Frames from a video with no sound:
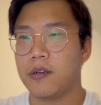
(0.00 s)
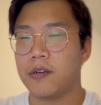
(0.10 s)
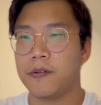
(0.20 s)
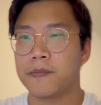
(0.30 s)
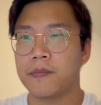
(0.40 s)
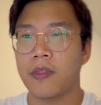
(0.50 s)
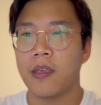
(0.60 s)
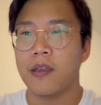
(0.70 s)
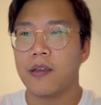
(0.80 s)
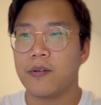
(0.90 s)

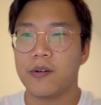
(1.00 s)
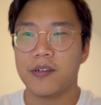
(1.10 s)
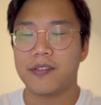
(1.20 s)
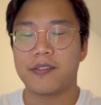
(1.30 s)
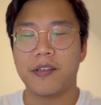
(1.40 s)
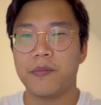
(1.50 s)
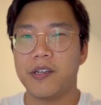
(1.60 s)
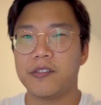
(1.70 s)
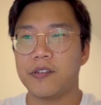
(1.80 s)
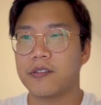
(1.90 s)
Well, it's
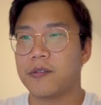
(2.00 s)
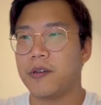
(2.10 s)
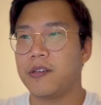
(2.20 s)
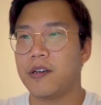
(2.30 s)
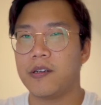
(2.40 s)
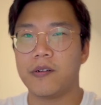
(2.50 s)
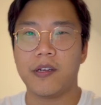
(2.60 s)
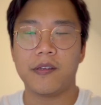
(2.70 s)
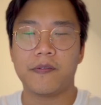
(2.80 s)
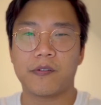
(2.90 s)
semi-joke, semi-not, right?